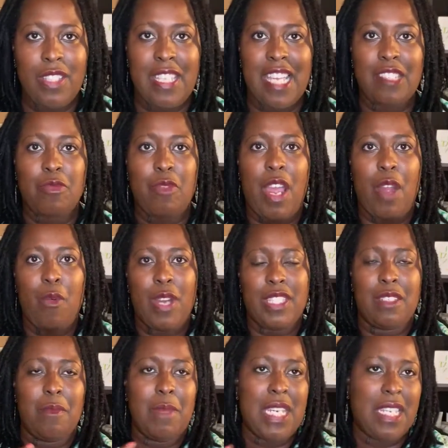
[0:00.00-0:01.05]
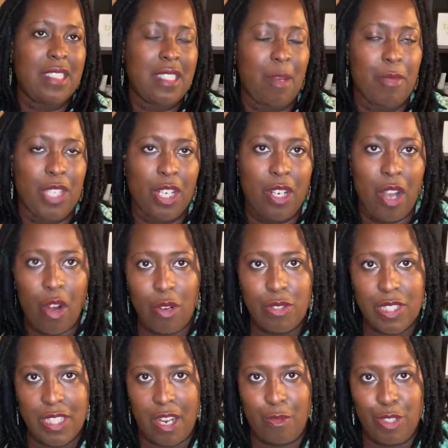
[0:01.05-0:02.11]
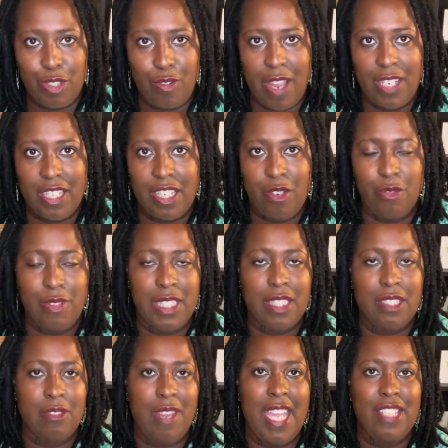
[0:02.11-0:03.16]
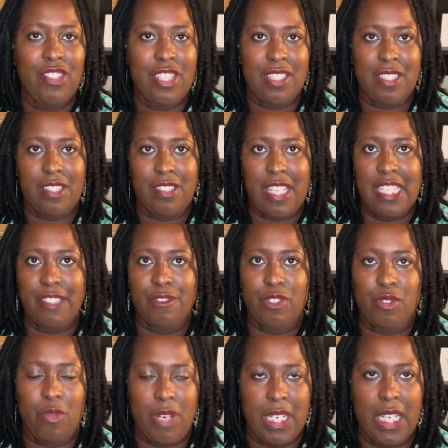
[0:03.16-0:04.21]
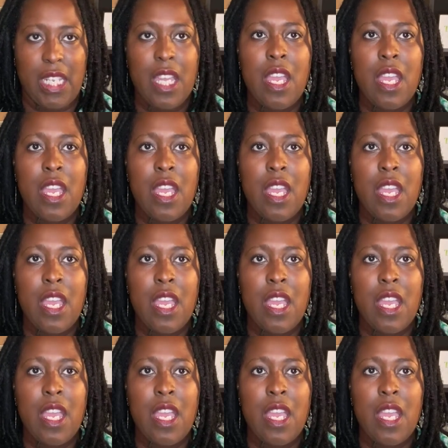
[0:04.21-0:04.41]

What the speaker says: That's why I wasn't meeting some of the goals that I was trying to go into. Hey, Jessica, thanks for joining.